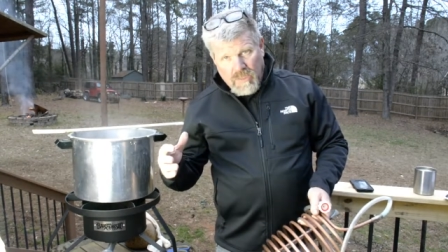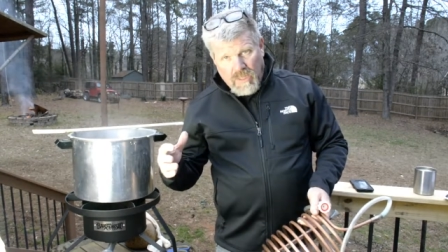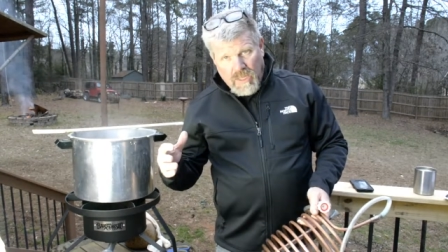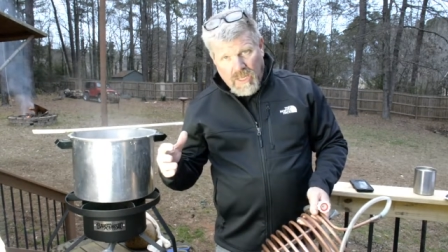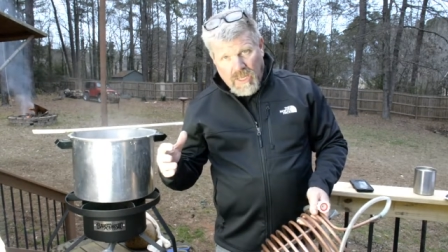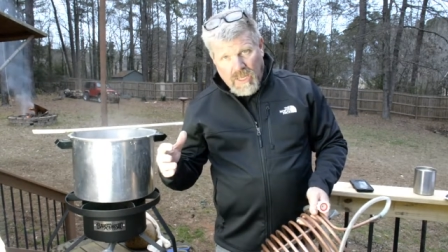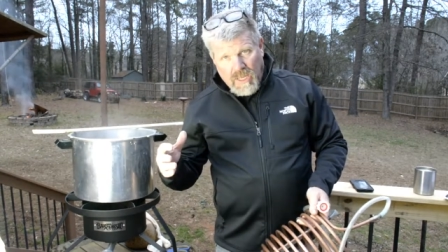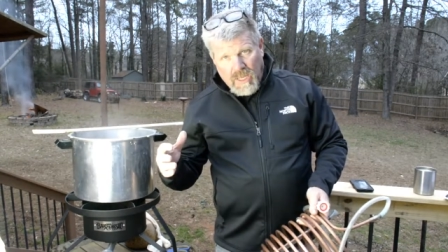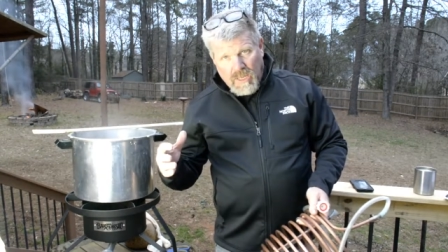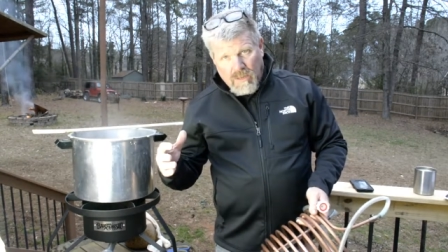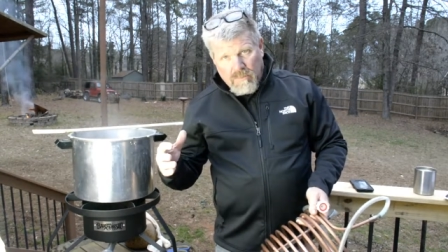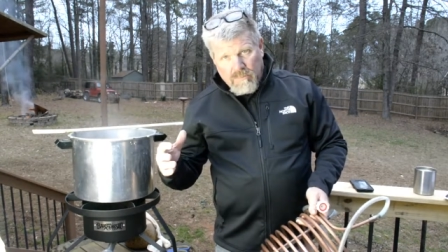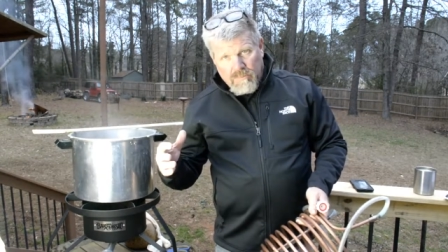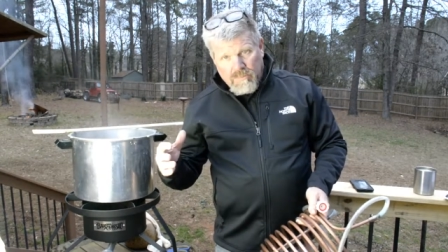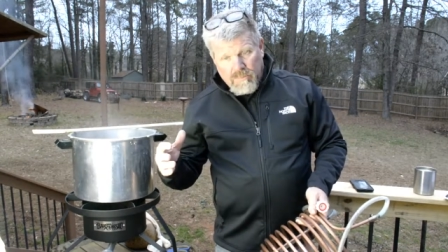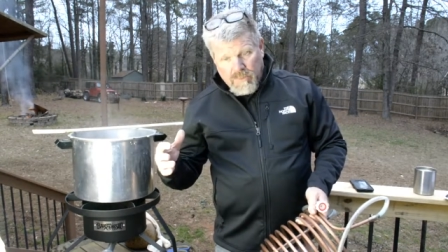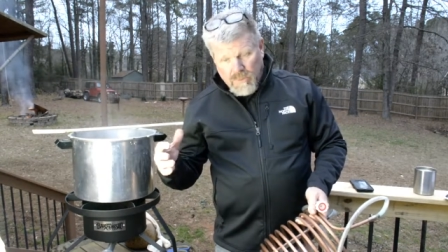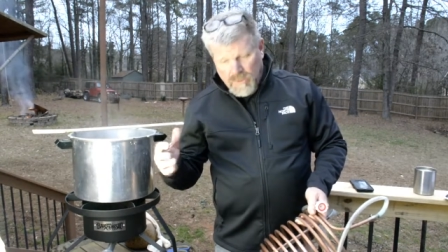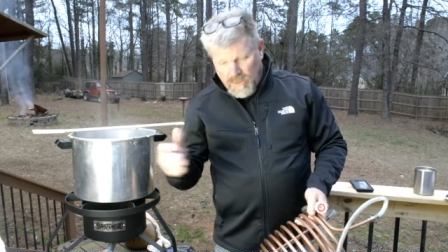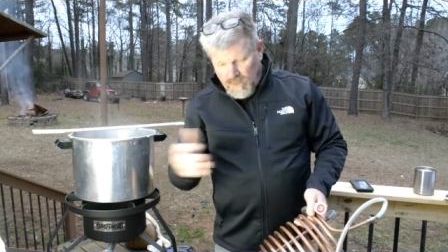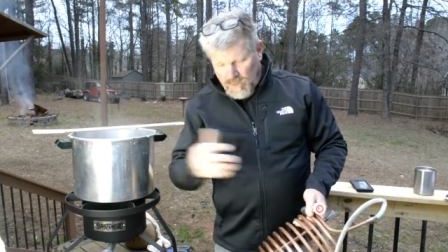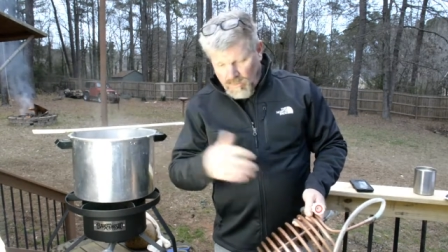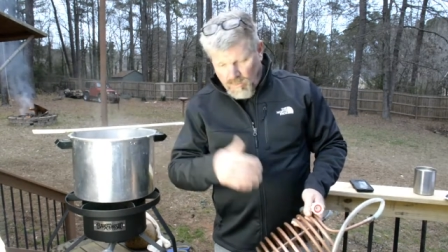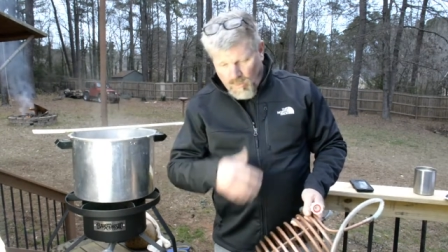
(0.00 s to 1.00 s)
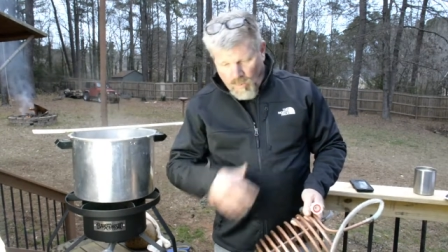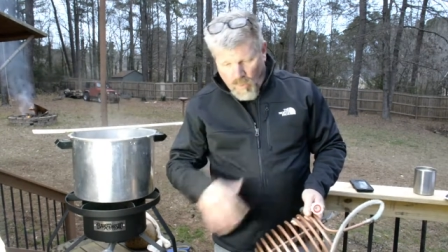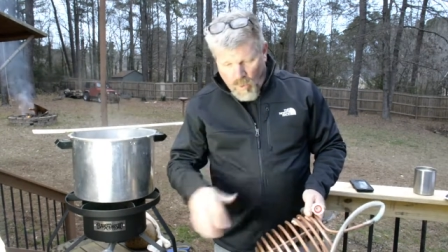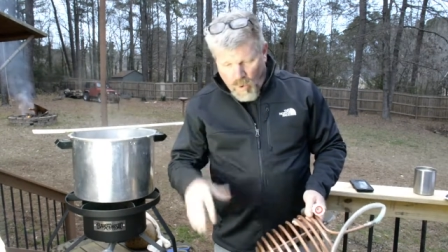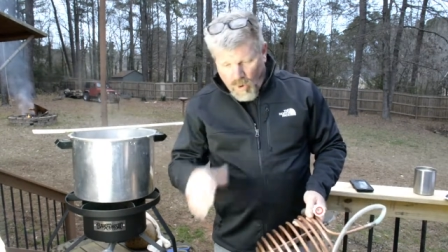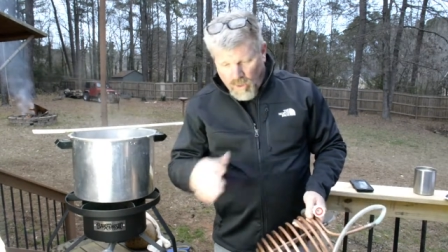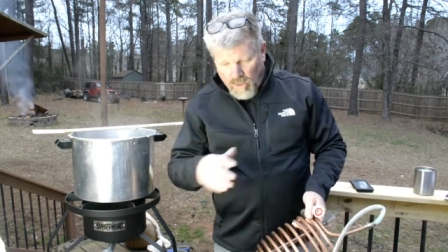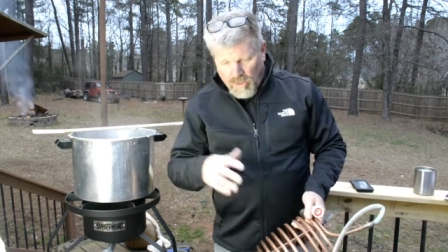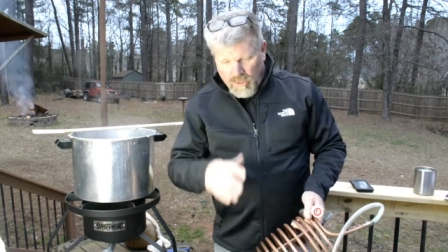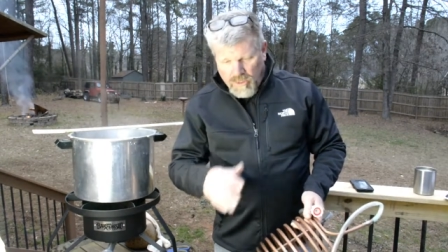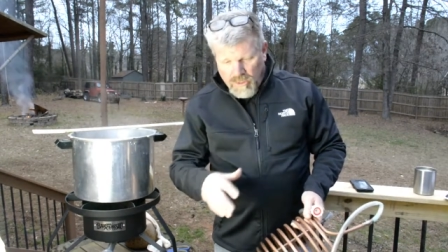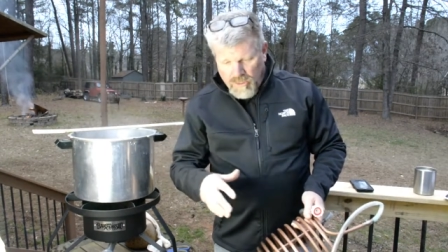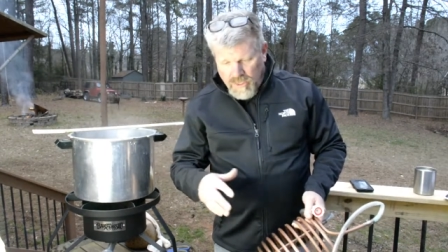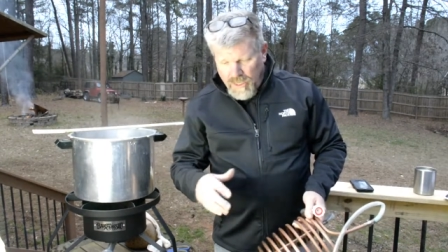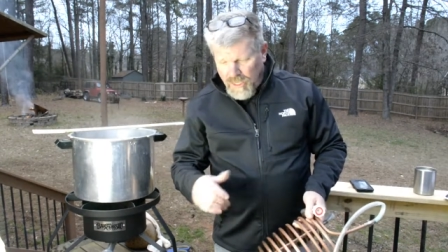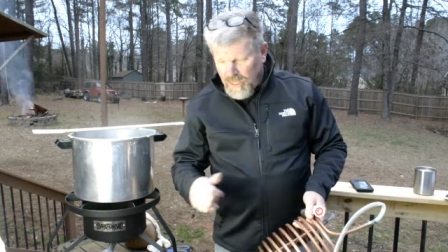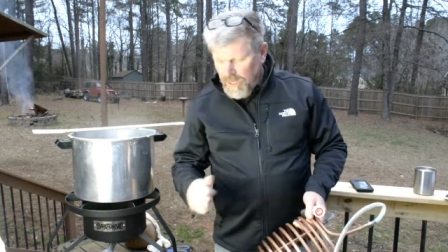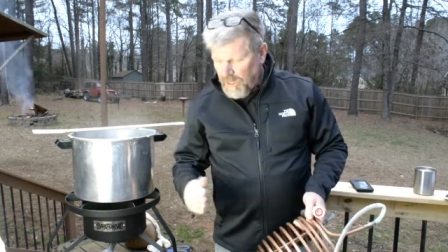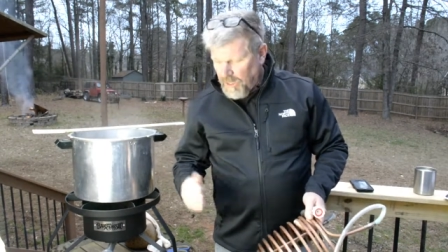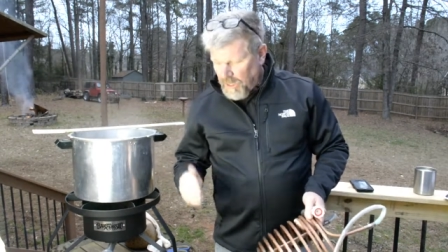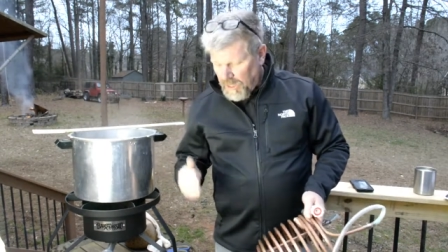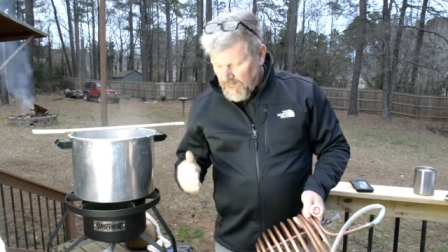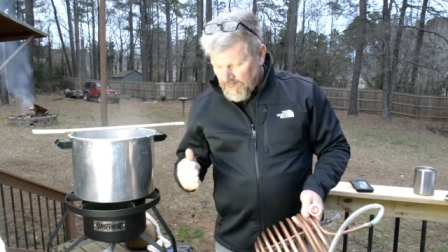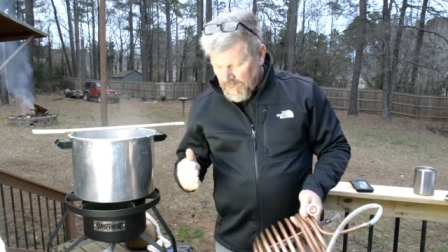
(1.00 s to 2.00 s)
and put some water in
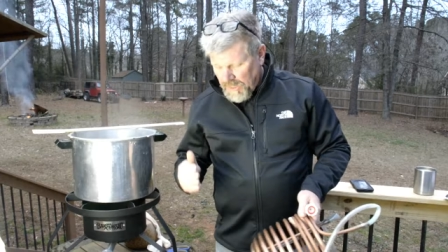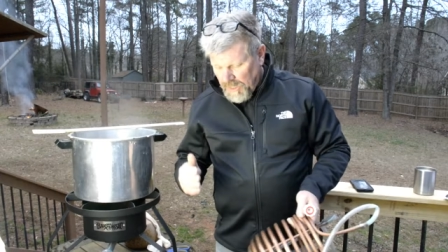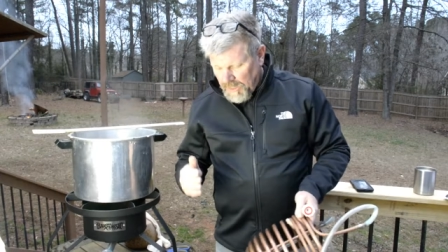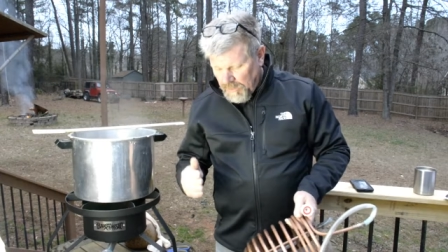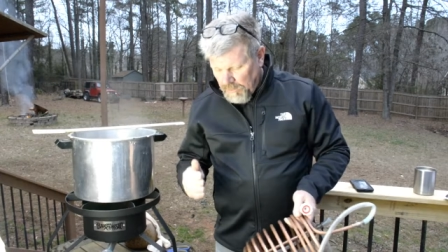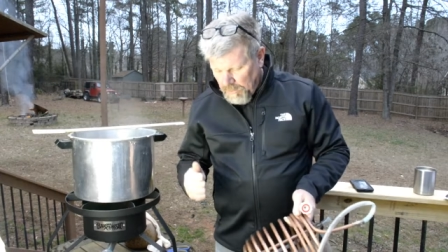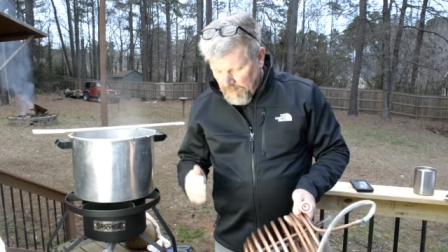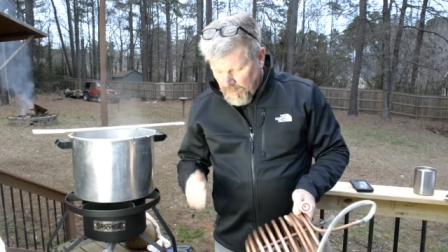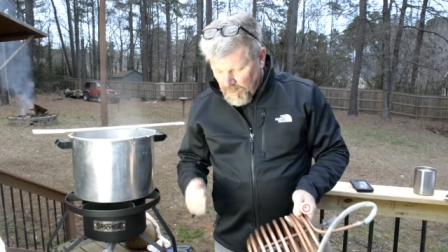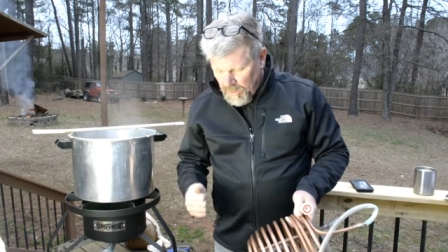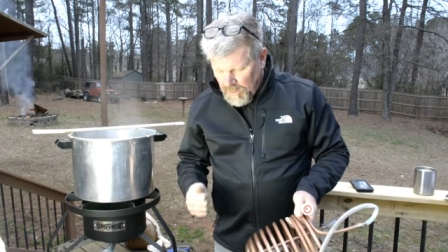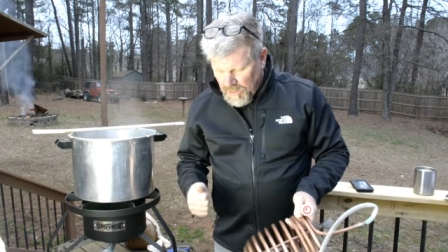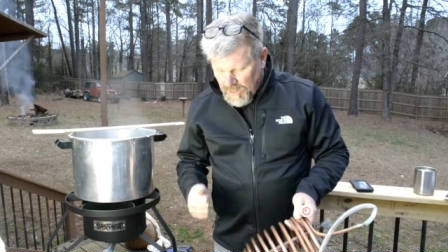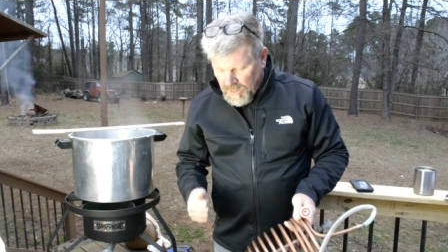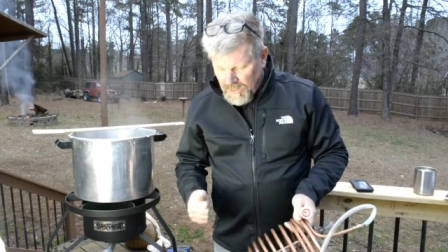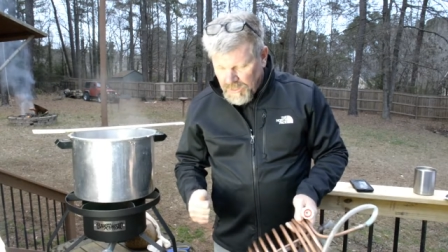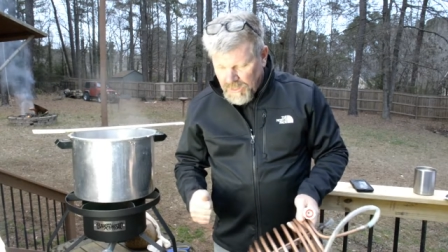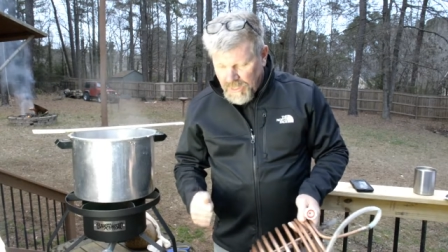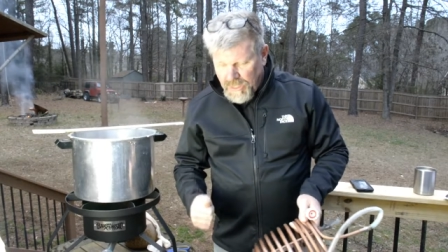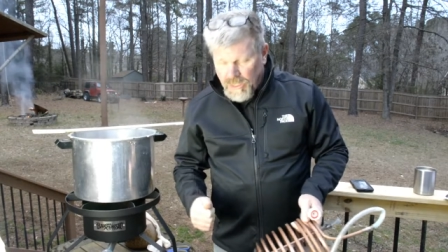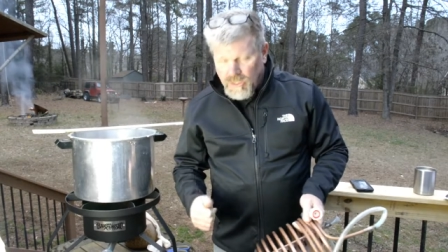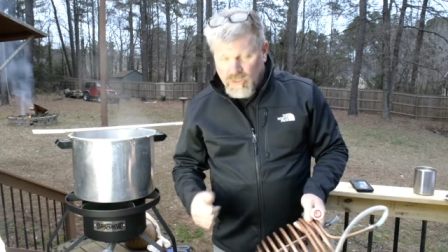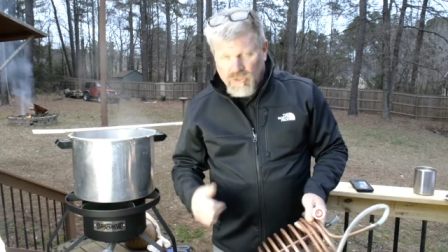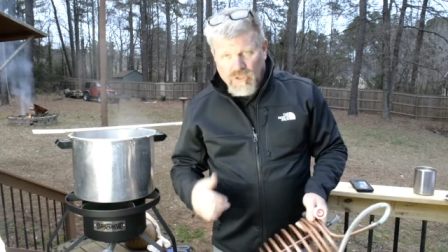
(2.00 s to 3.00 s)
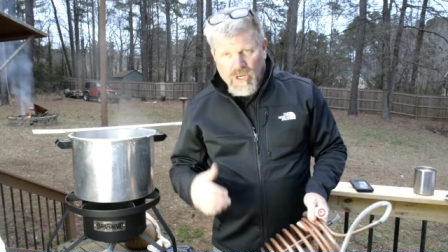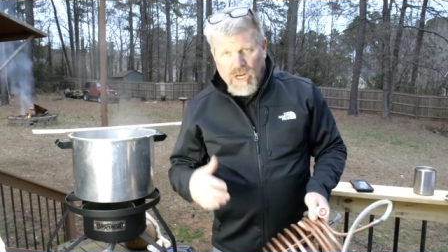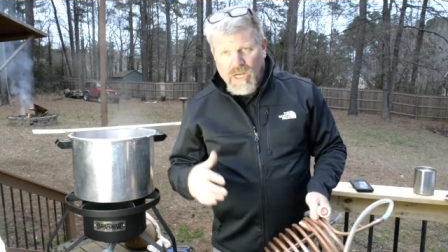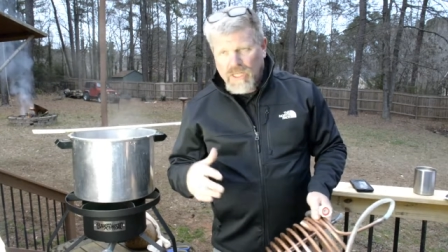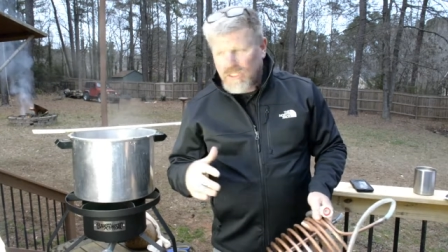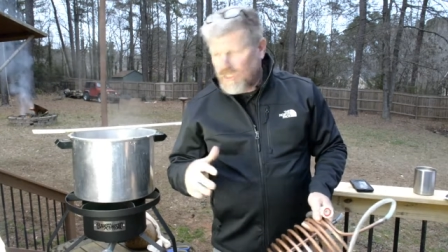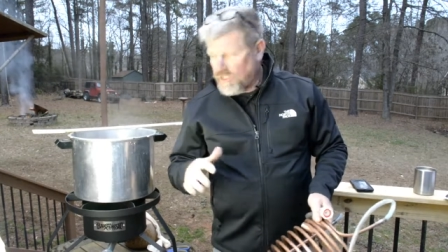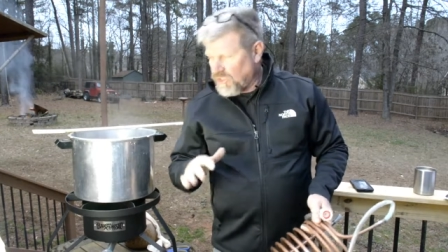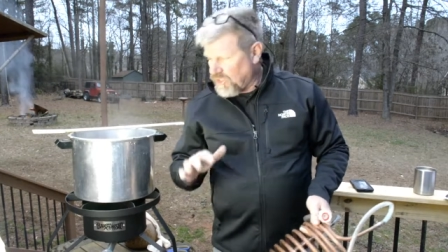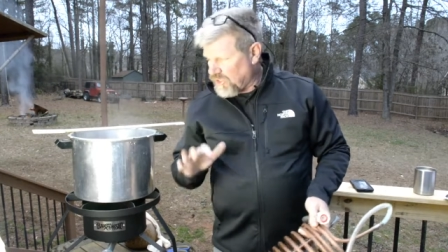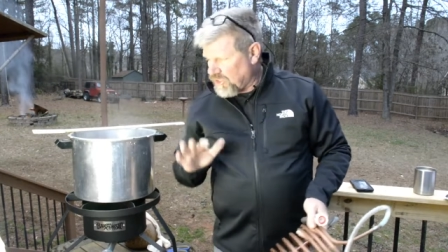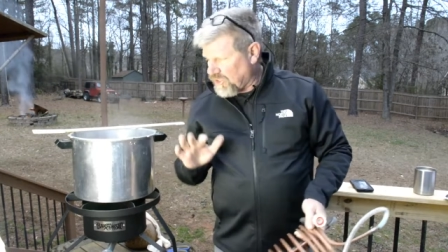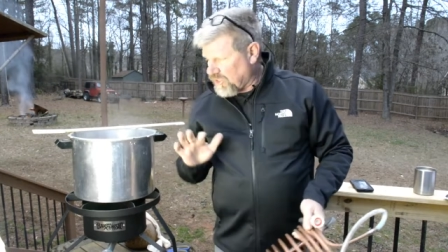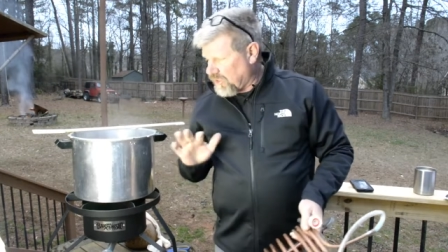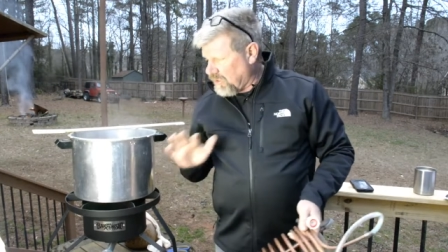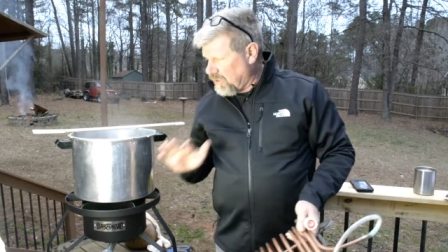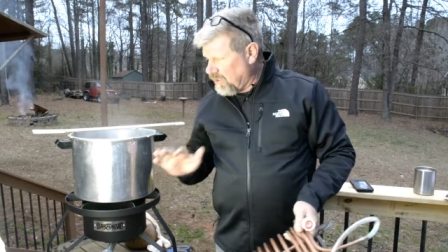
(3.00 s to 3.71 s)
there, and then put it in there and try, just,